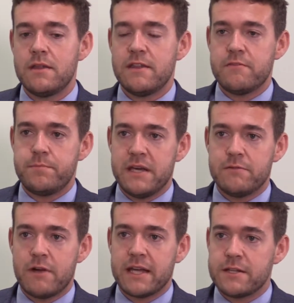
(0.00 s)
There have
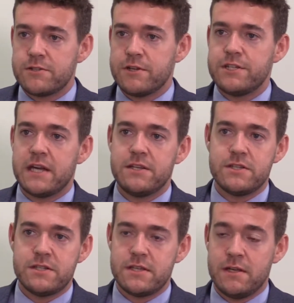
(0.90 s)
been regulatory
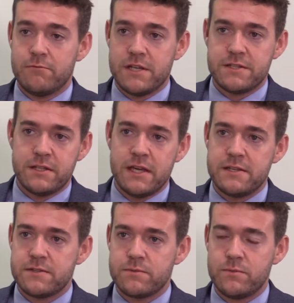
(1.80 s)
changes in recent
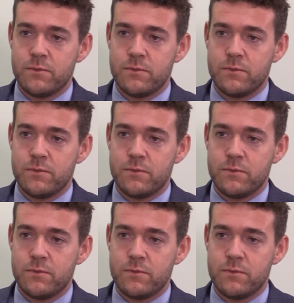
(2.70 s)
years